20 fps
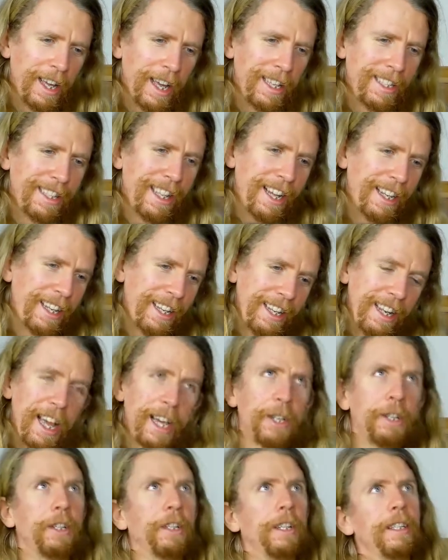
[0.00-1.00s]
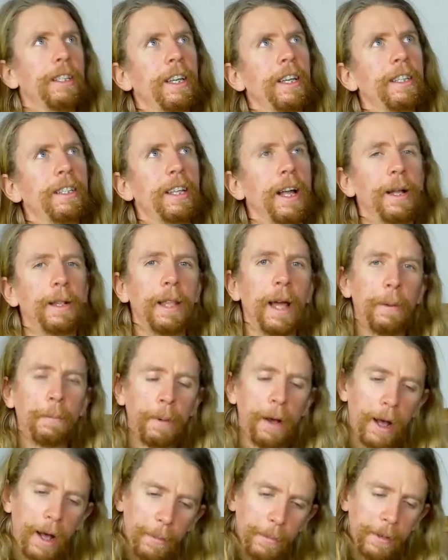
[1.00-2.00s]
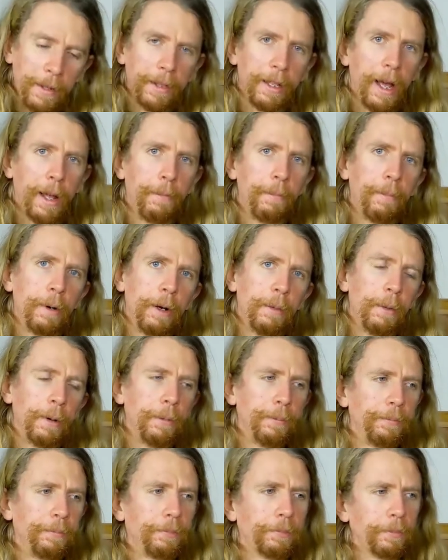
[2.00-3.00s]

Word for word: It's that connection. It, it's that, that poppy in that bubble.